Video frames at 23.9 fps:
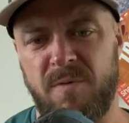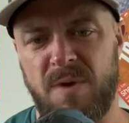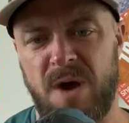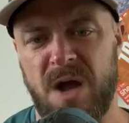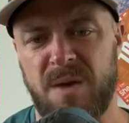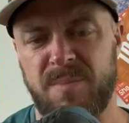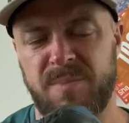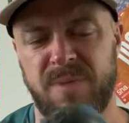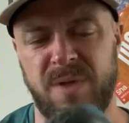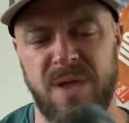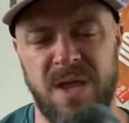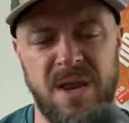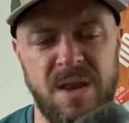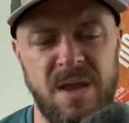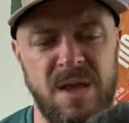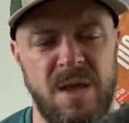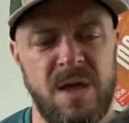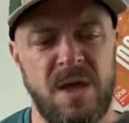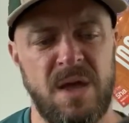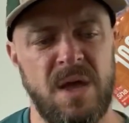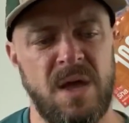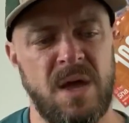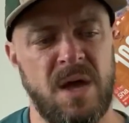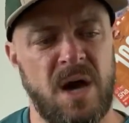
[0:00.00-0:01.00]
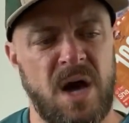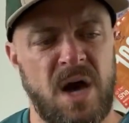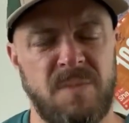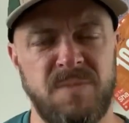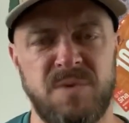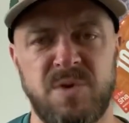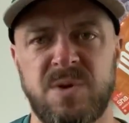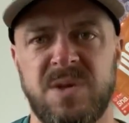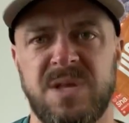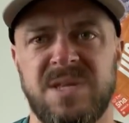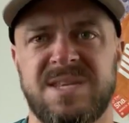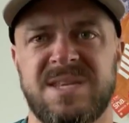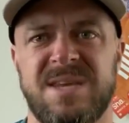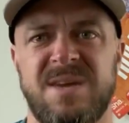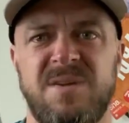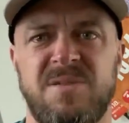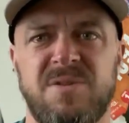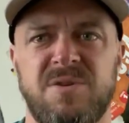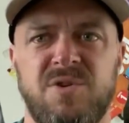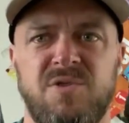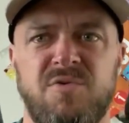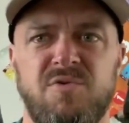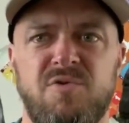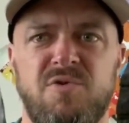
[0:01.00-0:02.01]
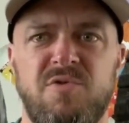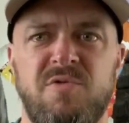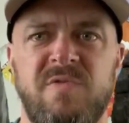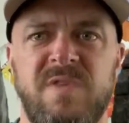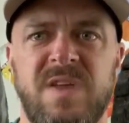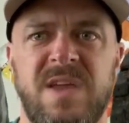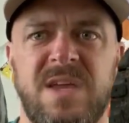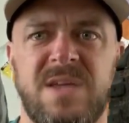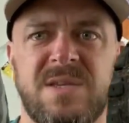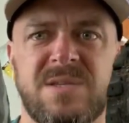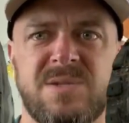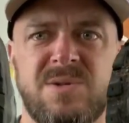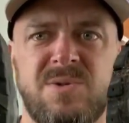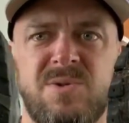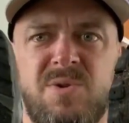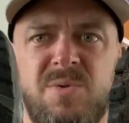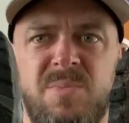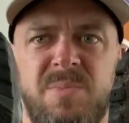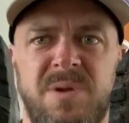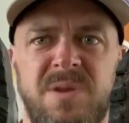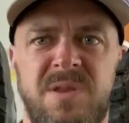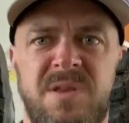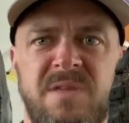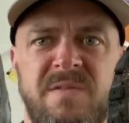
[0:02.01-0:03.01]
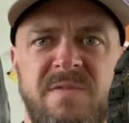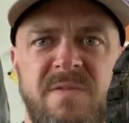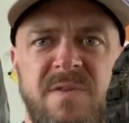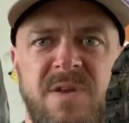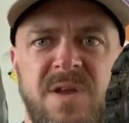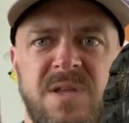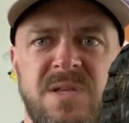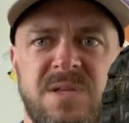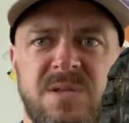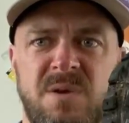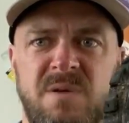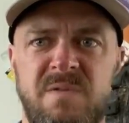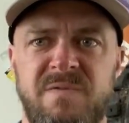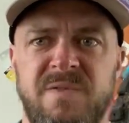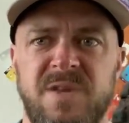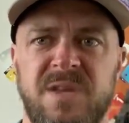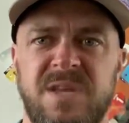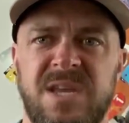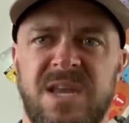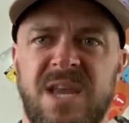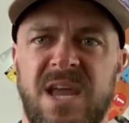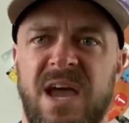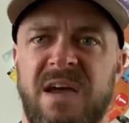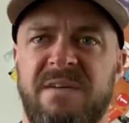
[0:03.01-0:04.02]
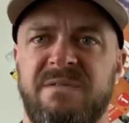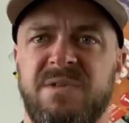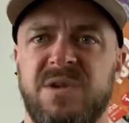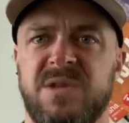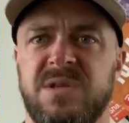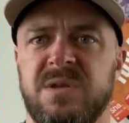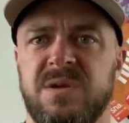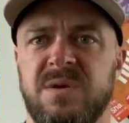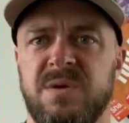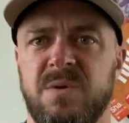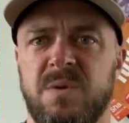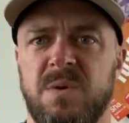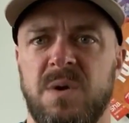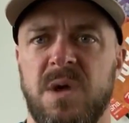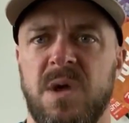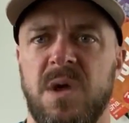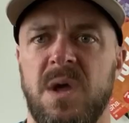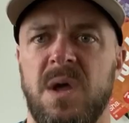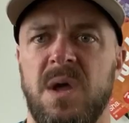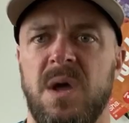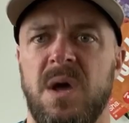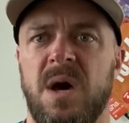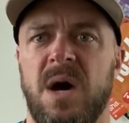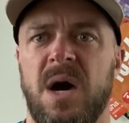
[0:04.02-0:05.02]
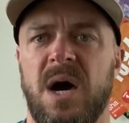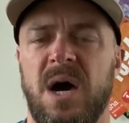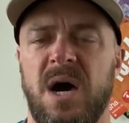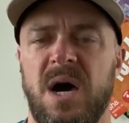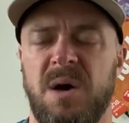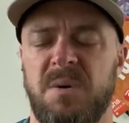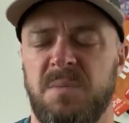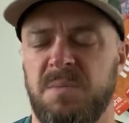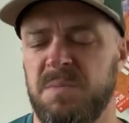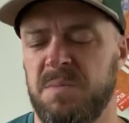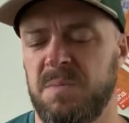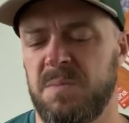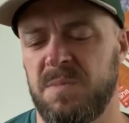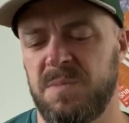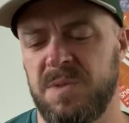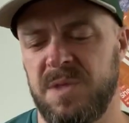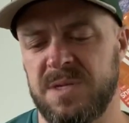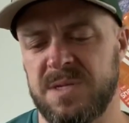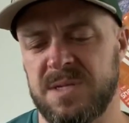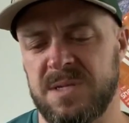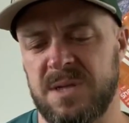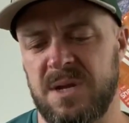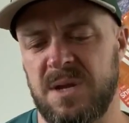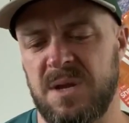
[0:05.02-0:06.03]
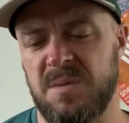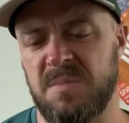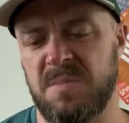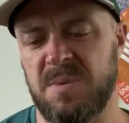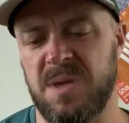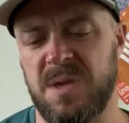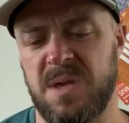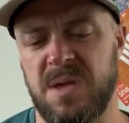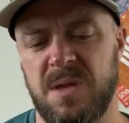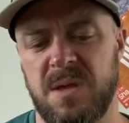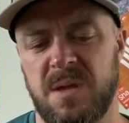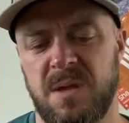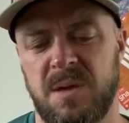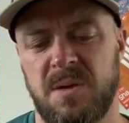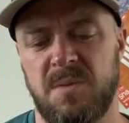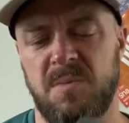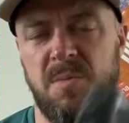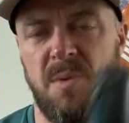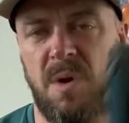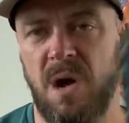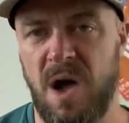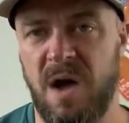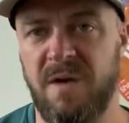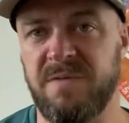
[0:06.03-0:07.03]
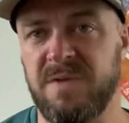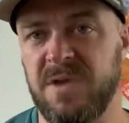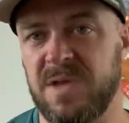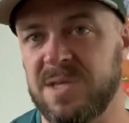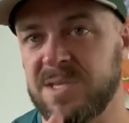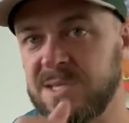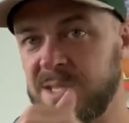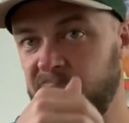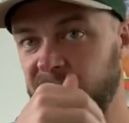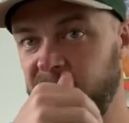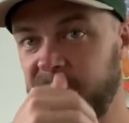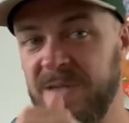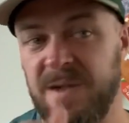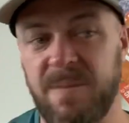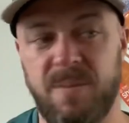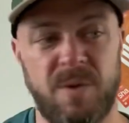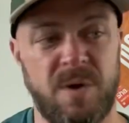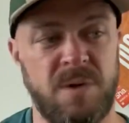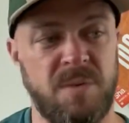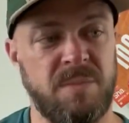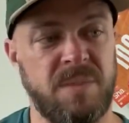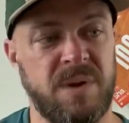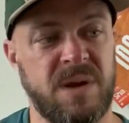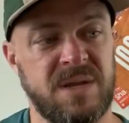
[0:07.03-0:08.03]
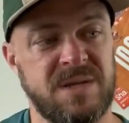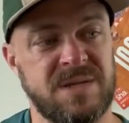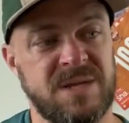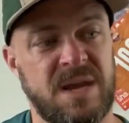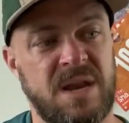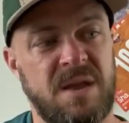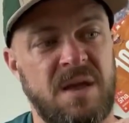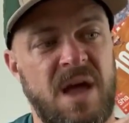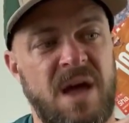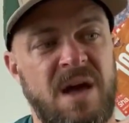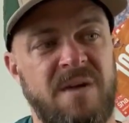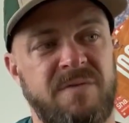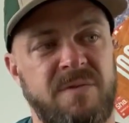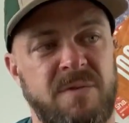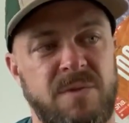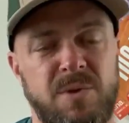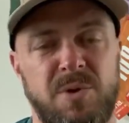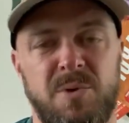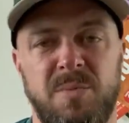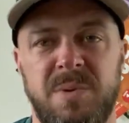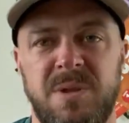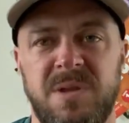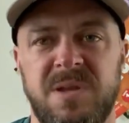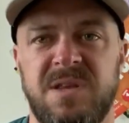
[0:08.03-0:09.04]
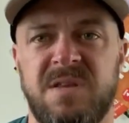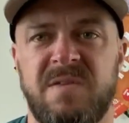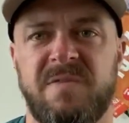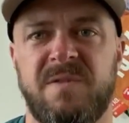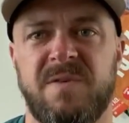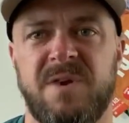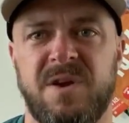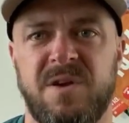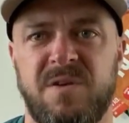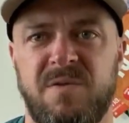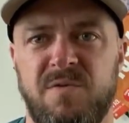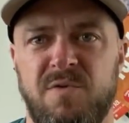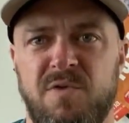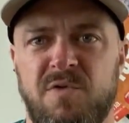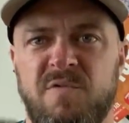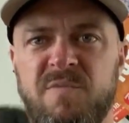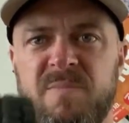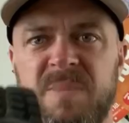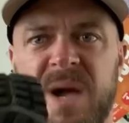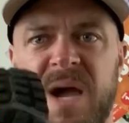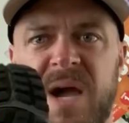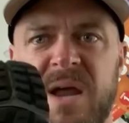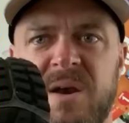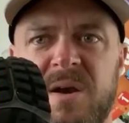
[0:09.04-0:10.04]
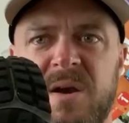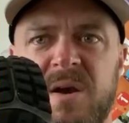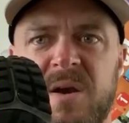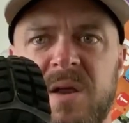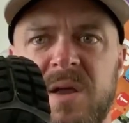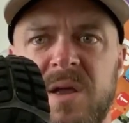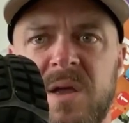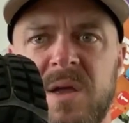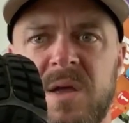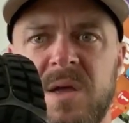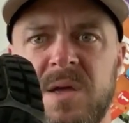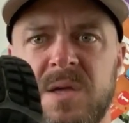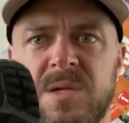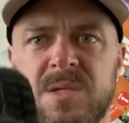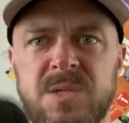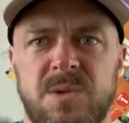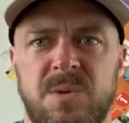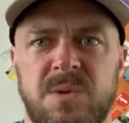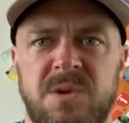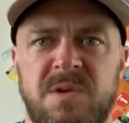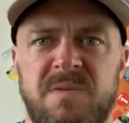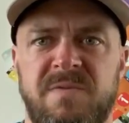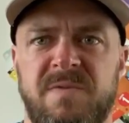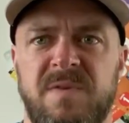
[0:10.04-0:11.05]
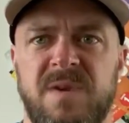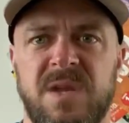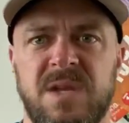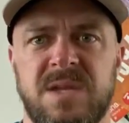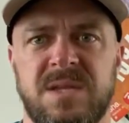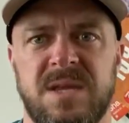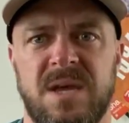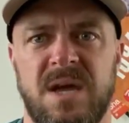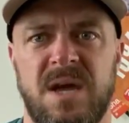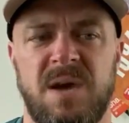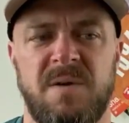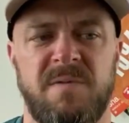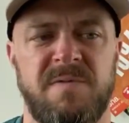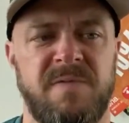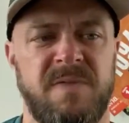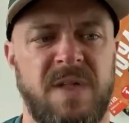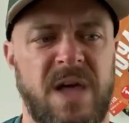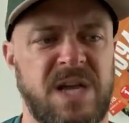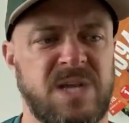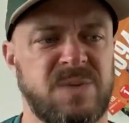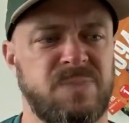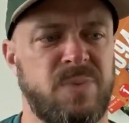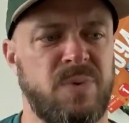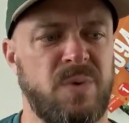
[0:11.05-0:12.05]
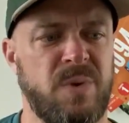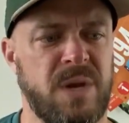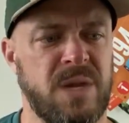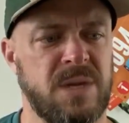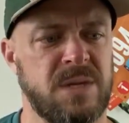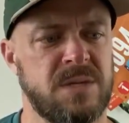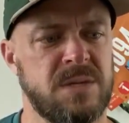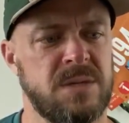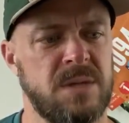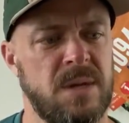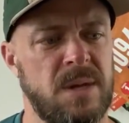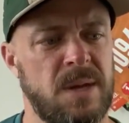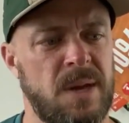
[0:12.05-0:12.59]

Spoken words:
rock plate. You can tell the grooving is a little bit different. So if you did have the two, this is going to be obviously Vibram, but it's going to have a little bit different groove pattern. So different flex points.